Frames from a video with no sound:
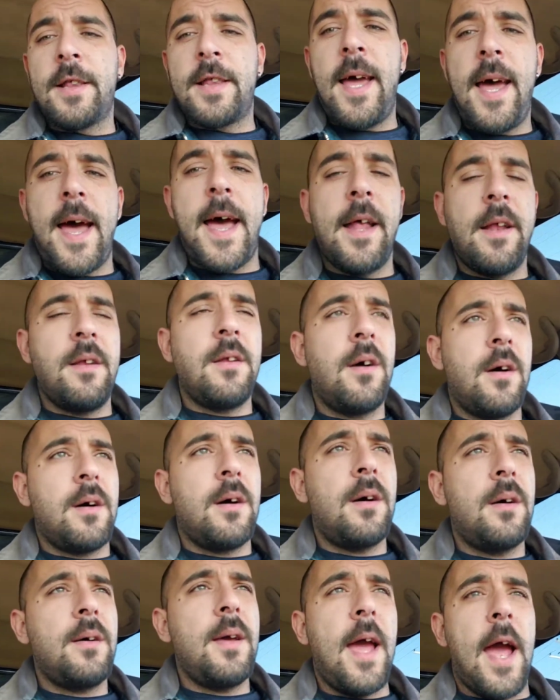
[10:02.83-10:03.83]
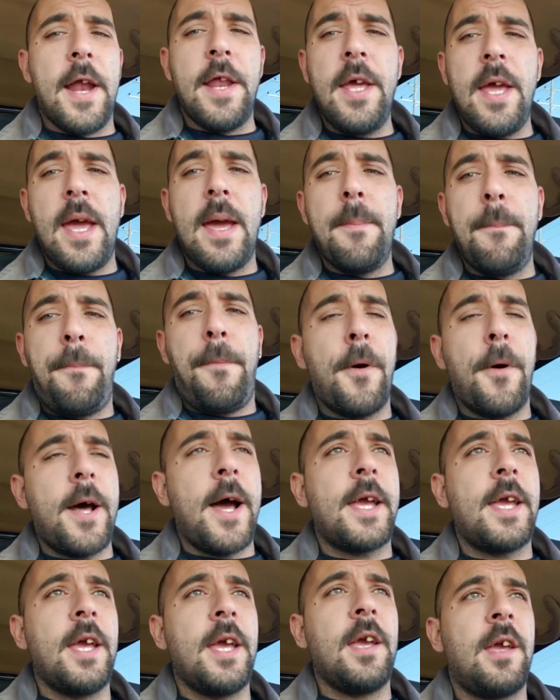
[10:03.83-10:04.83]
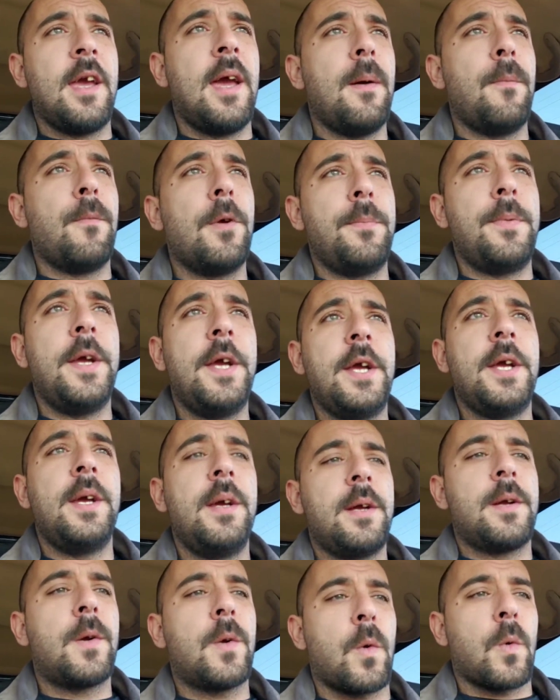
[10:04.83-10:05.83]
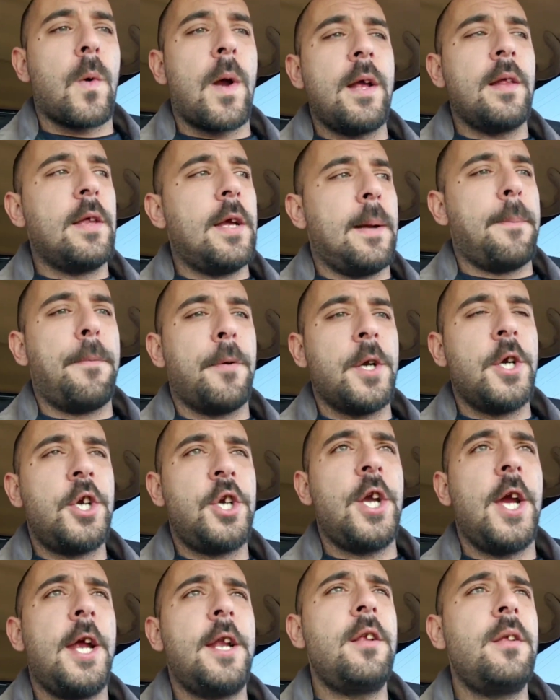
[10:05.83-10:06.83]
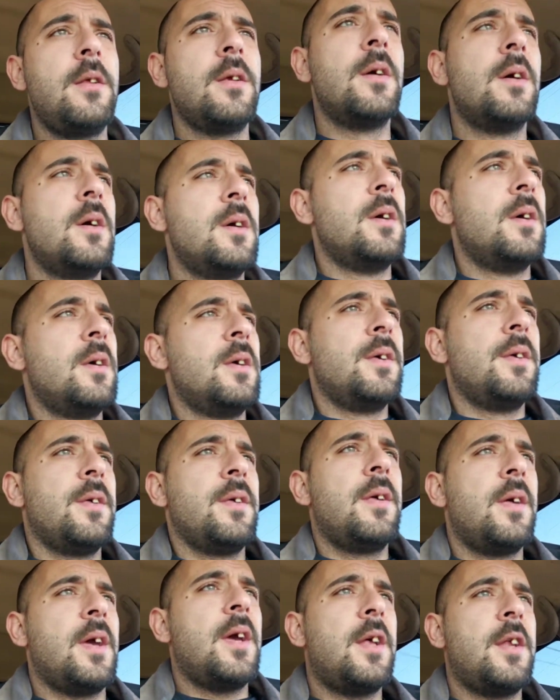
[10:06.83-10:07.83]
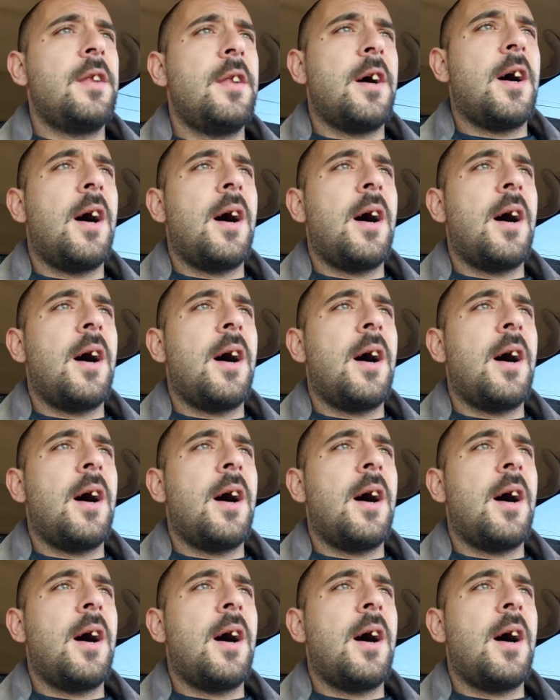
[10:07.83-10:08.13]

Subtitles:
that. any input I can get would be greatly appreciated. And